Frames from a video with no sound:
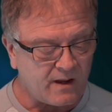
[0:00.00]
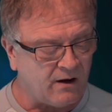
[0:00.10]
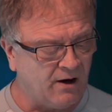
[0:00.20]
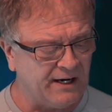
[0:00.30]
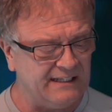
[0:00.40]

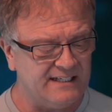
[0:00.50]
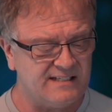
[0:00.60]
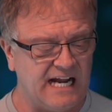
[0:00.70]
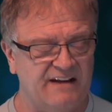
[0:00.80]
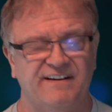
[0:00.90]
All right, let's
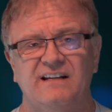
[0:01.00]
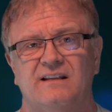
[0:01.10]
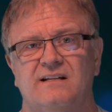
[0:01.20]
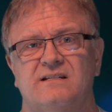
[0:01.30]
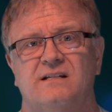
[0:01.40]
dive into
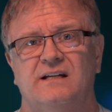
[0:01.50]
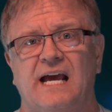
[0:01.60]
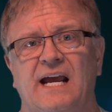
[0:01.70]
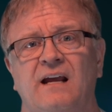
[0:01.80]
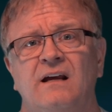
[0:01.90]
this
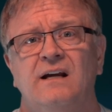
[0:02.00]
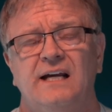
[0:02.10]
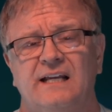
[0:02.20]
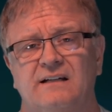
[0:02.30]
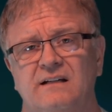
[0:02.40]
today.
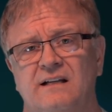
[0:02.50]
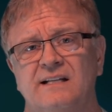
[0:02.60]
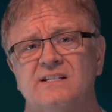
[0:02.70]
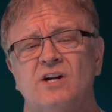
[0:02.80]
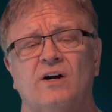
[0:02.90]

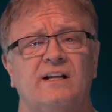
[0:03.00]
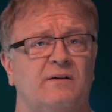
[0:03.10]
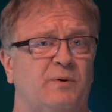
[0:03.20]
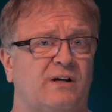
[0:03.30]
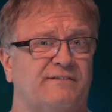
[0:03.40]
Let's start in
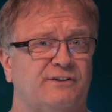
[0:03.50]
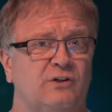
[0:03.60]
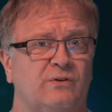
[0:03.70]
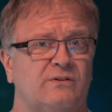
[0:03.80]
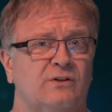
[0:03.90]
the book of
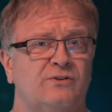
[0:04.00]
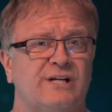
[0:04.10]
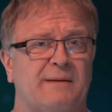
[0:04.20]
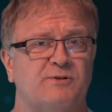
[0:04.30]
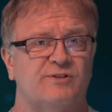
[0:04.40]
Luke. Luke
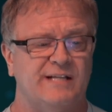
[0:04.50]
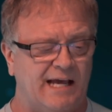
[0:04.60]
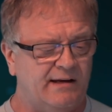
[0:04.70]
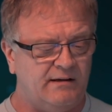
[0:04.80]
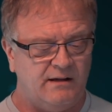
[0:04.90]
chapter
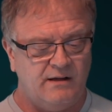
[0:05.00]
10